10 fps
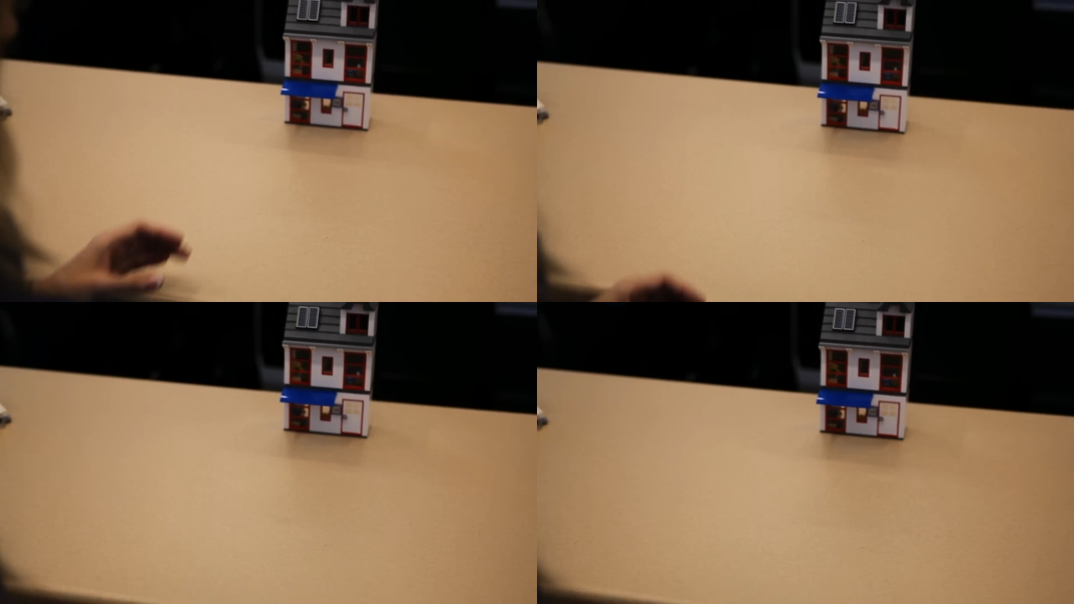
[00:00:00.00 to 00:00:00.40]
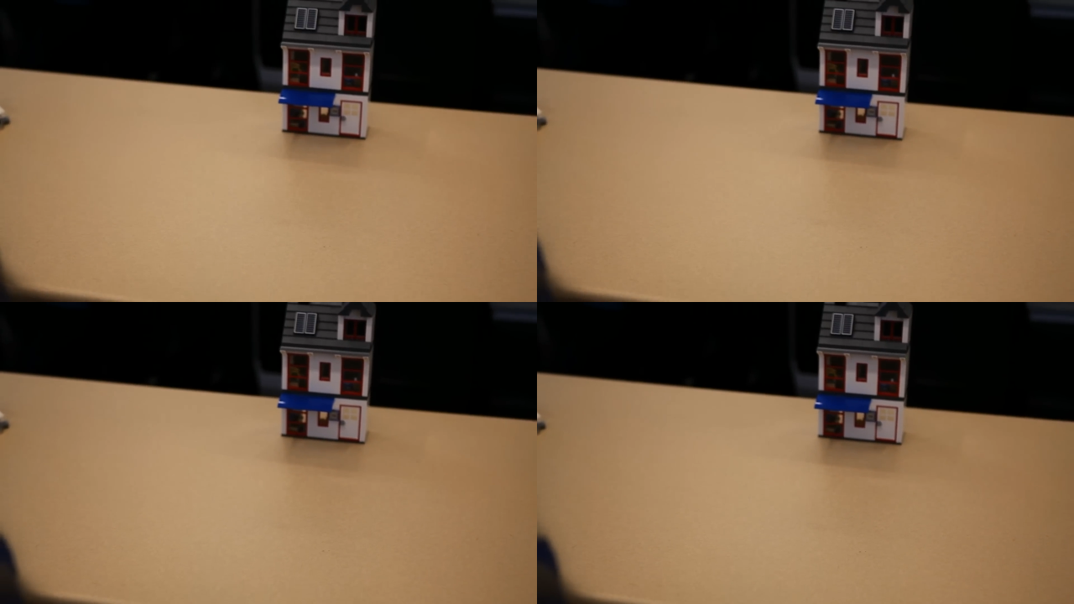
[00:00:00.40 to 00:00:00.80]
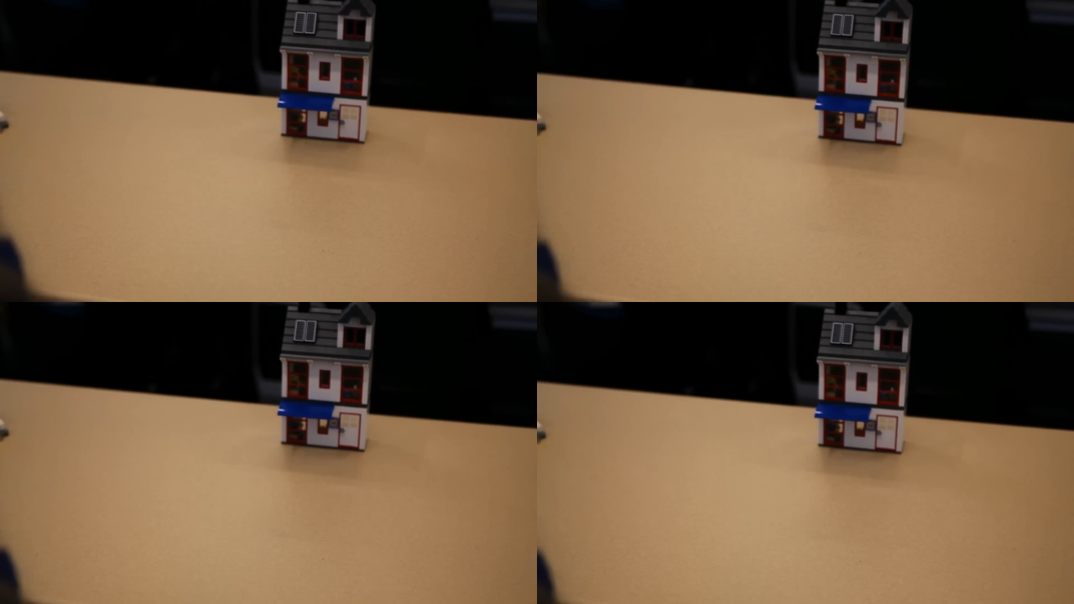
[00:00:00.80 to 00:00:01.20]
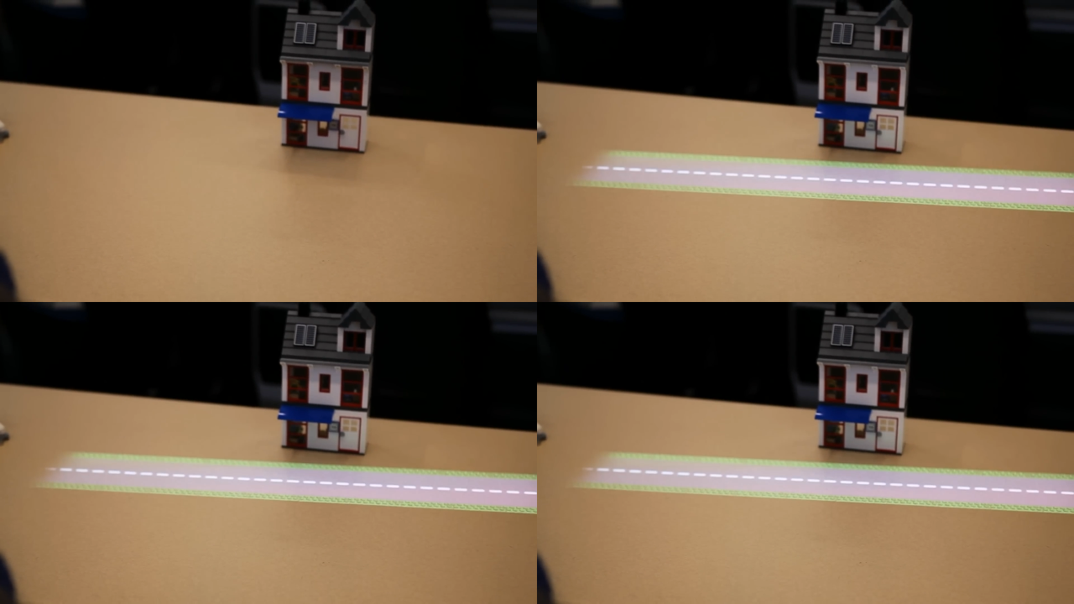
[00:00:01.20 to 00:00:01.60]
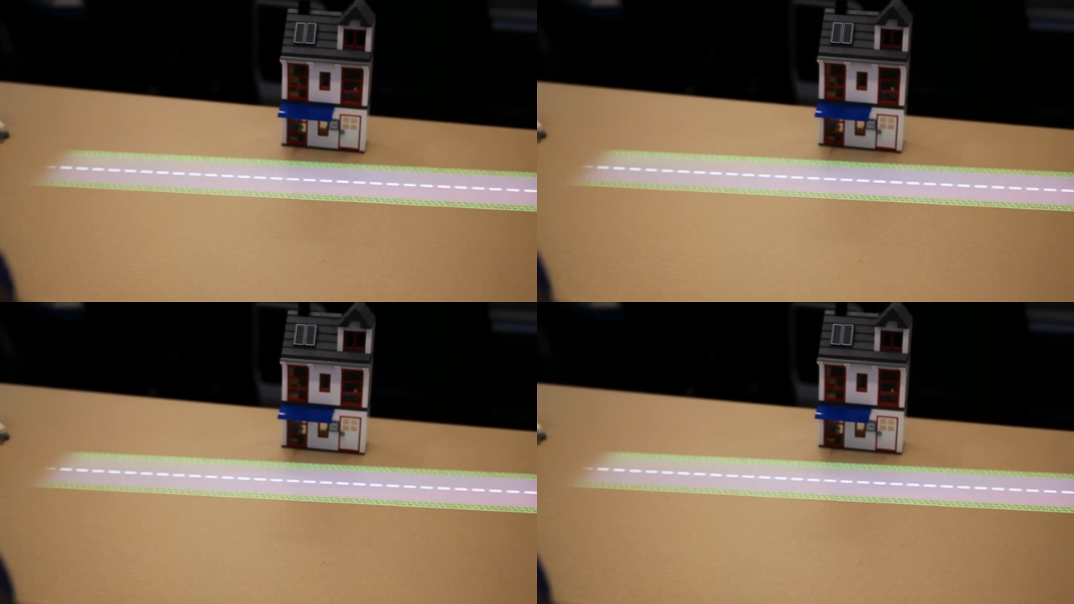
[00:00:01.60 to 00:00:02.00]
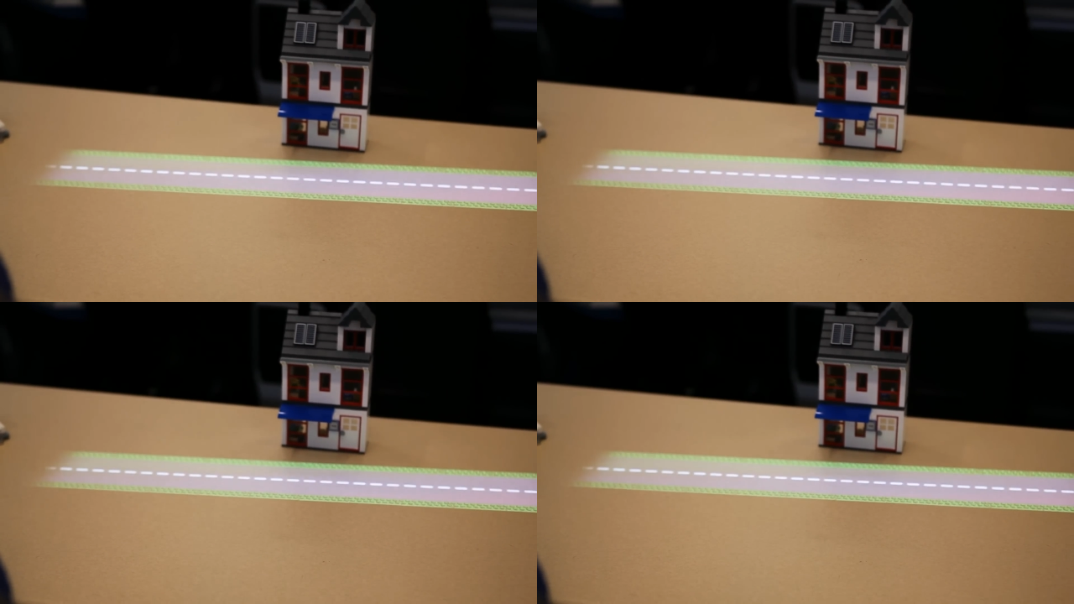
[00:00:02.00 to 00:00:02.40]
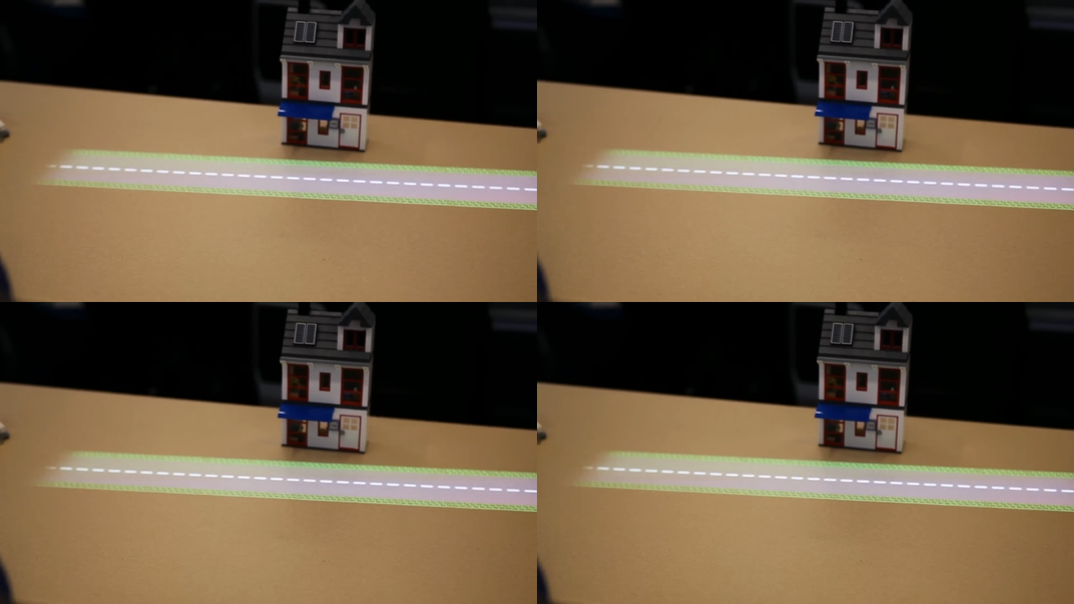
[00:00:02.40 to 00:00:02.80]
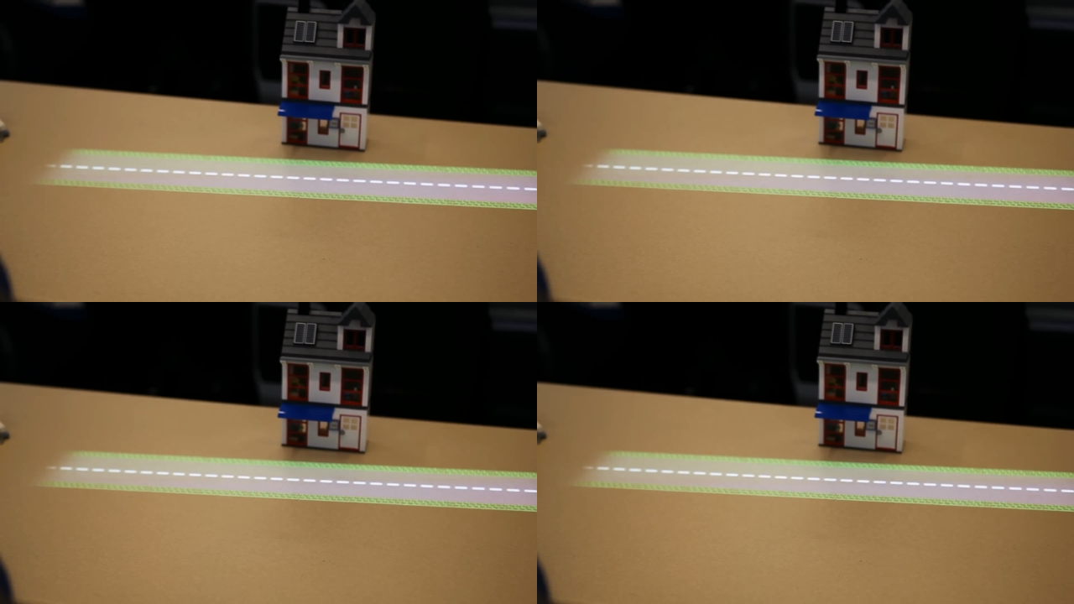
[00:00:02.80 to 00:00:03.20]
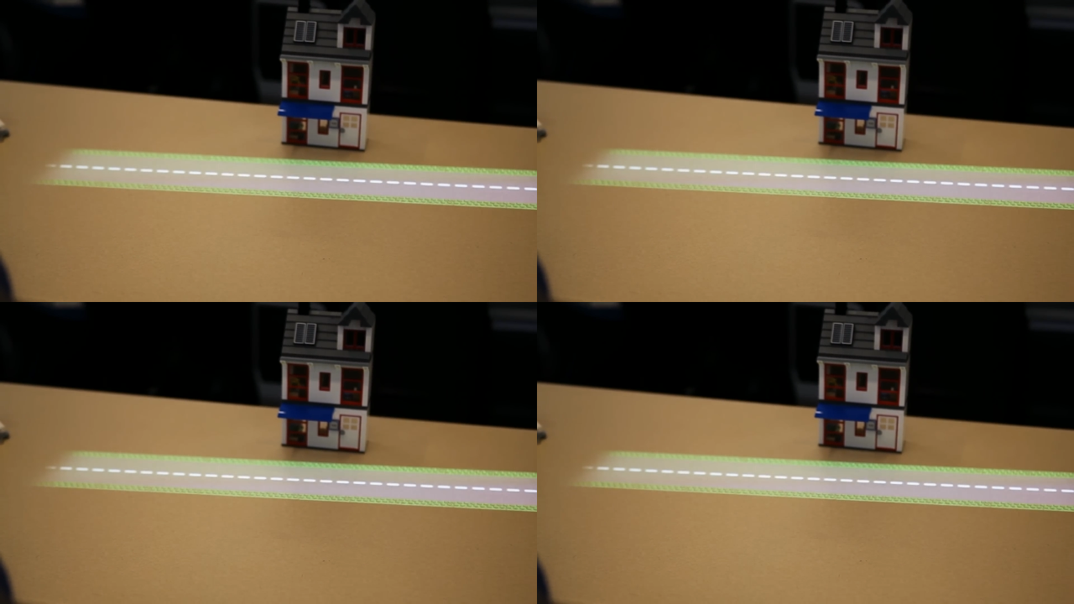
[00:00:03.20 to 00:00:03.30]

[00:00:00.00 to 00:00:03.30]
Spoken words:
(no speaker visible)